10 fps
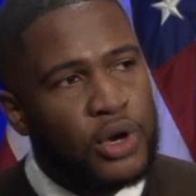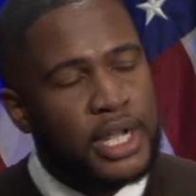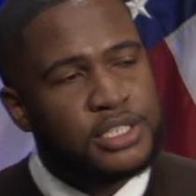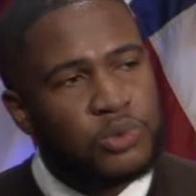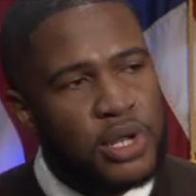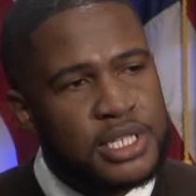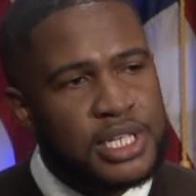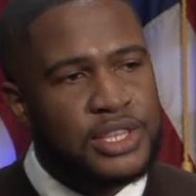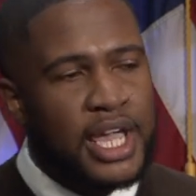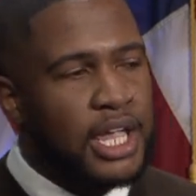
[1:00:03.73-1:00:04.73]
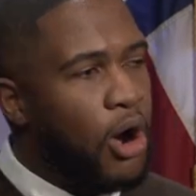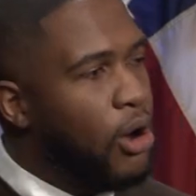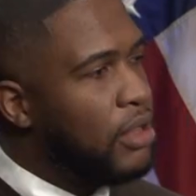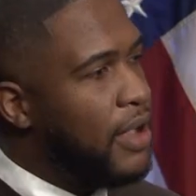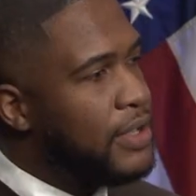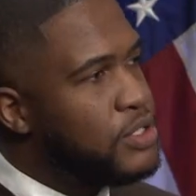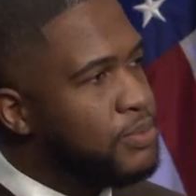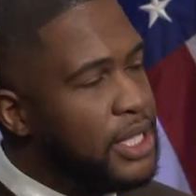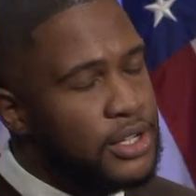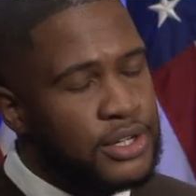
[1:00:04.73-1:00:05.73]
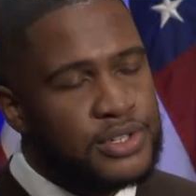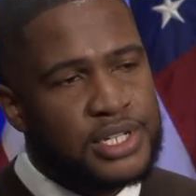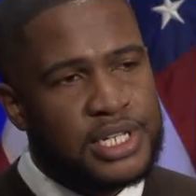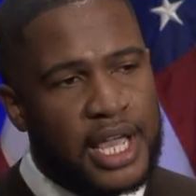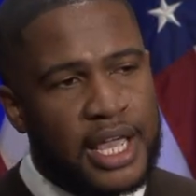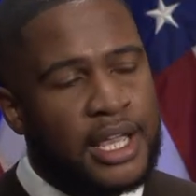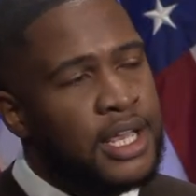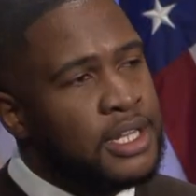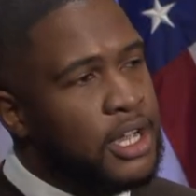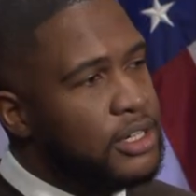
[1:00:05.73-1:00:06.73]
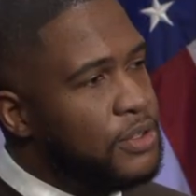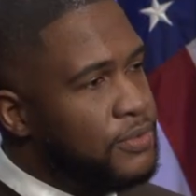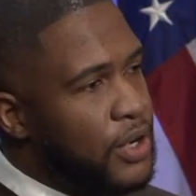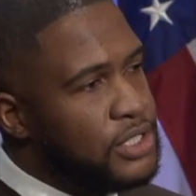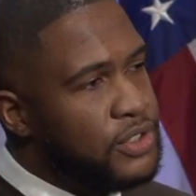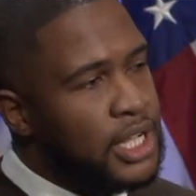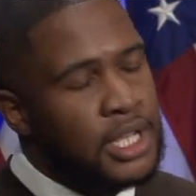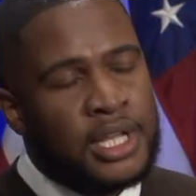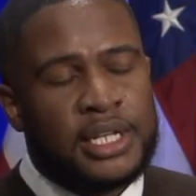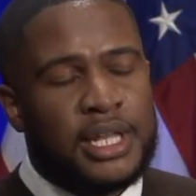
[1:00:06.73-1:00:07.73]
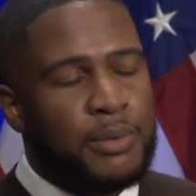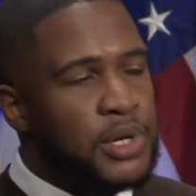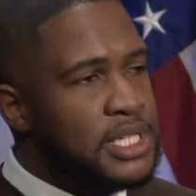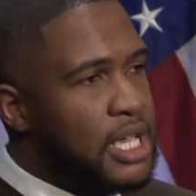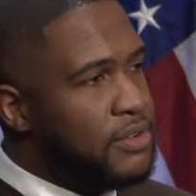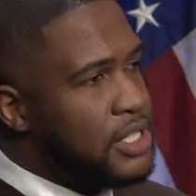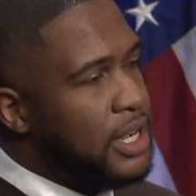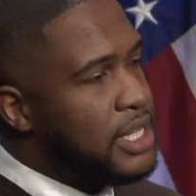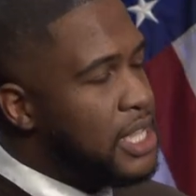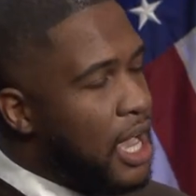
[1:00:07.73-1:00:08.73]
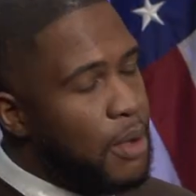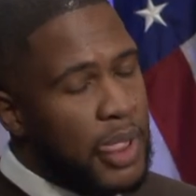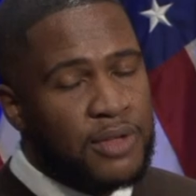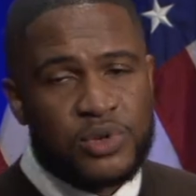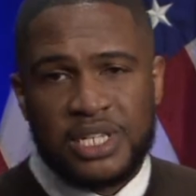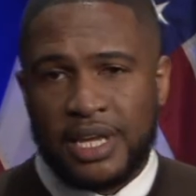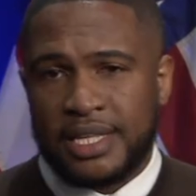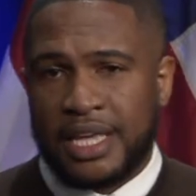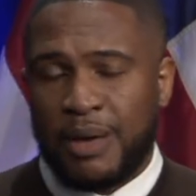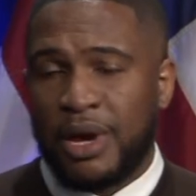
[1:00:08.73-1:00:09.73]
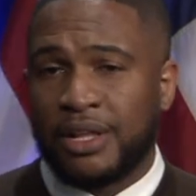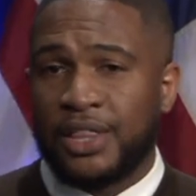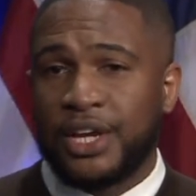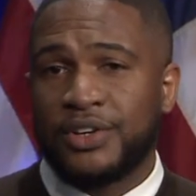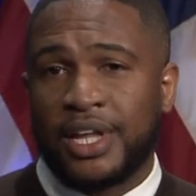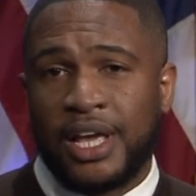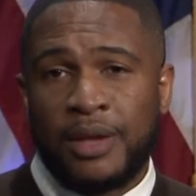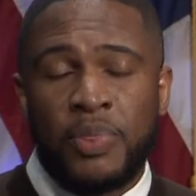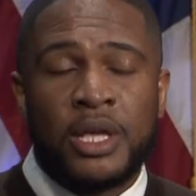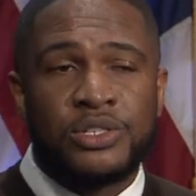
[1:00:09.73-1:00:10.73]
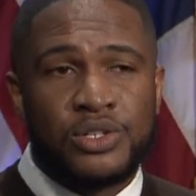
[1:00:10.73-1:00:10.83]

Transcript: I just wanted to thank all of our speakers today, Dr. Frederick, Deputy Secretary Todman, for taking time out of their day to